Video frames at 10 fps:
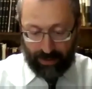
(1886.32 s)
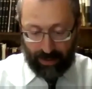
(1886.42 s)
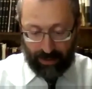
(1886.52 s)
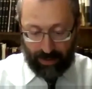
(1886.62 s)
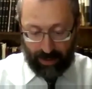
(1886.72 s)

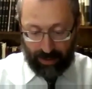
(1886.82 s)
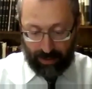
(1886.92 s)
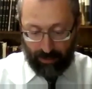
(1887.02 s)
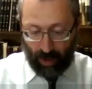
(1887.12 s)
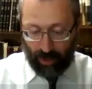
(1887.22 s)
figs,
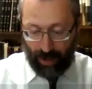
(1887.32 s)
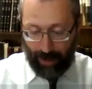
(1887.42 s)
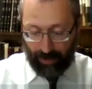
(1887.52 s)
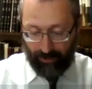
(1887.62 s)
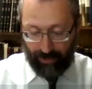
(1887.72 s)
these
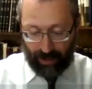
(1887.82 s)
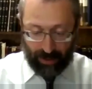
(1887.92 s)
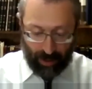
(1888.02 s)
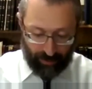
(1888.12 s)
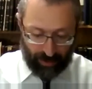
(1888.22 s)

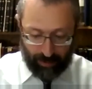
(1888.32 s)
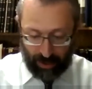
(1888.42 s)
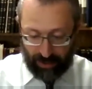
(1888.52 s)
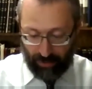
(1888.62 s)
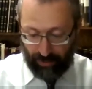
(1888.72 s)
unripened figs
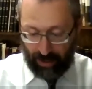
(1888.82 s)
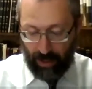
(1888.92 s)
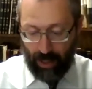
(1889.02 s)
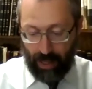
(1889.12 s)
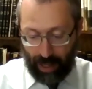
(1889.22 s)
of this place
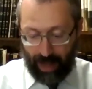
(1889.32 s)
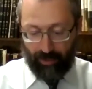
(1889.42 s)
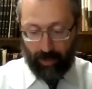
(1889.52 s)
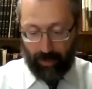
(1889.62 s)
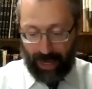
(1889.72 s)
Tuvini,
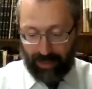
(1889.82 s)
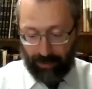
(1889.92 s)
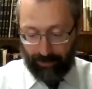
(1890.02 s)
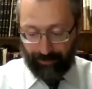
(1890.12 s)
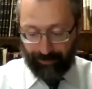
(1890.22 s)
Chayav
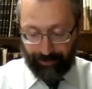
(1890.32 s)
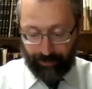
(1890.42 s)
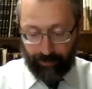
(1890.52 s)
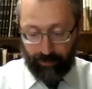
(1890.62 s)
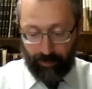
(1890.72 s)
Meiser,
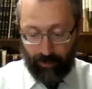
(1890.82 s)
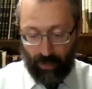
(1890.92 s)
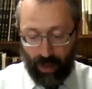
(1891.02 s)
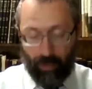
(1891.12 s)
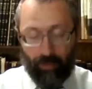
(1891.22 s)

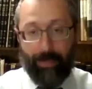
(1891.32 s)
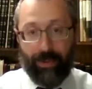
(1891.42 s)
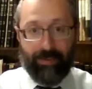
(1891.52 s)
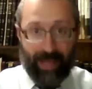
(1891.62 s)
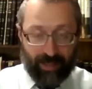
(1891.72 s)

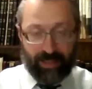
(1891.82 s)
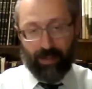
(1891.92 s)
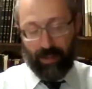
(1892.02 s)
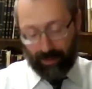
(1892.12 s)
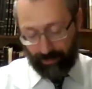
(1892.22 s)
unripened dates
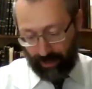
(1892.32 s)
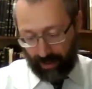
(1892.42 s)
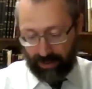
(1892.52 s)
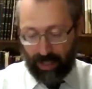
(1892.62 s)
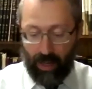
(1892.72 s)
and the
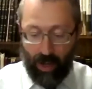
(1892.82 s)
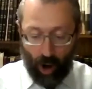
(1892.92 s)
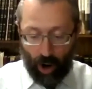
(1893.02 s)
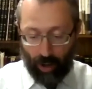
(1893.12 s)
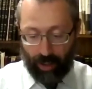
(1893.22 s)
figs
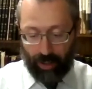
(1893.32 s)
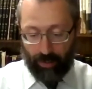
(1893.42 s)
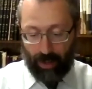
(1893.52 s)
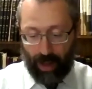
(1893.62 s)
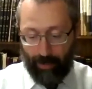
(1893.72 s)
are going
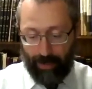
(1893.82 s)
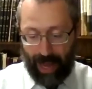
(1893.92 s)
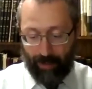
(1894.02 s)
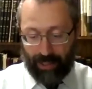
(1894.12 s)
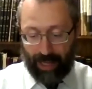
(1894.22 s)
to be
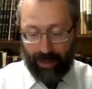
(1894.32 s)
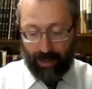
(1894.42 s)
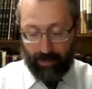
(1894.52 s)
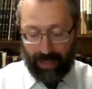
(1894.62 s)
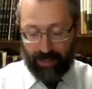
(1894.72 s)
obligated
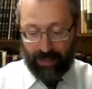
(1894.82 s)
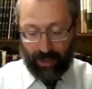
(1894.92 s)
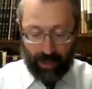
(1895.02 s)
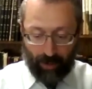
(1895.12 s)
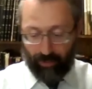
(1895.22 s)
in Meiser, and
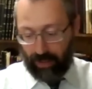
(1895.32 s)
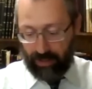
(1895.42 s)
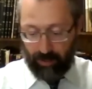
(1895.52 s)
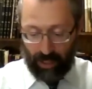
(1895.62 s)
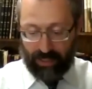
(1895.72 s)
they come from these
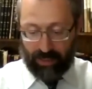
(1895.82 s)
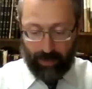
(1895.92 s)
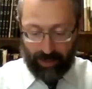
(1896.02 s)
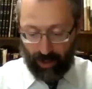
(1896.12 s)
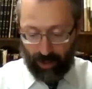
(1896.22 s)
places
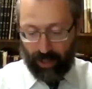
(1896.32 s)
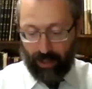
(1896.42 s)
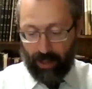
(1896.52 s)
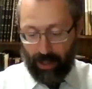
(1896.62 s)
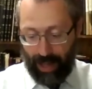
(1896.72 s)
Besioni
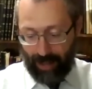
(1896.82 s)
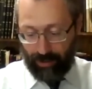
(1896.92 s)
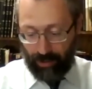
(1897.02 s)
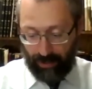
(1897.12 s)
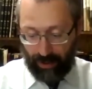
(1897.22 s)
and
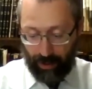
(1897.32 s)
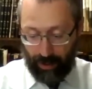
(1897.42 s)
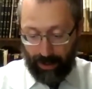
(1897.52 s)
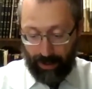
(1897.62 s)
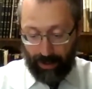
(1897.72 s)
Tuvina.
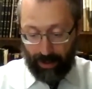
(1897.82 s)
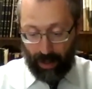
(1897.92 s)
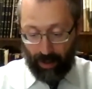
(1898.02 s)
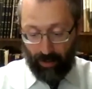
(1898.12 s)
Now,